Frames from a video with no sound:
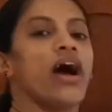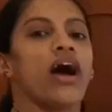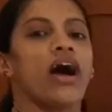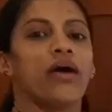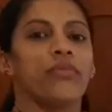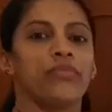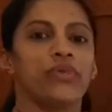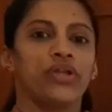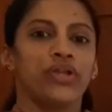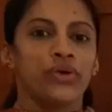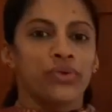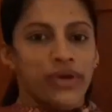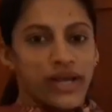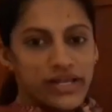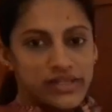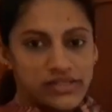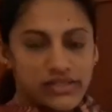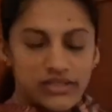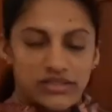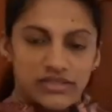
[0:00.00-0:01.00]
amino
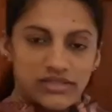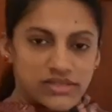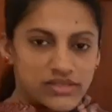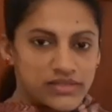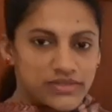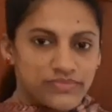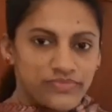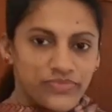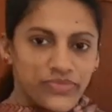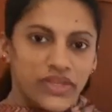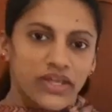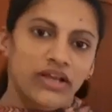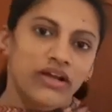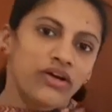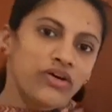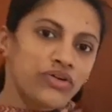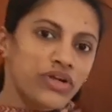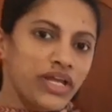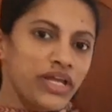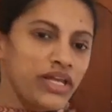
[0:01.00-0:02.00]
acids.
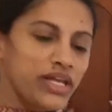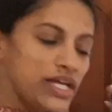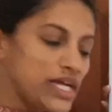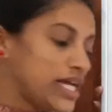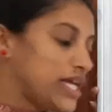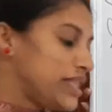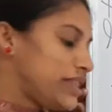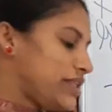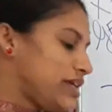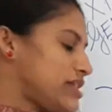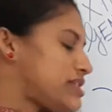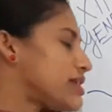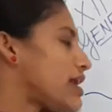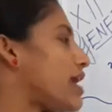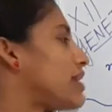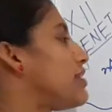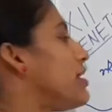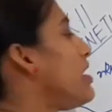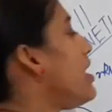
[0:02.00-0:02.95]
Okay, these are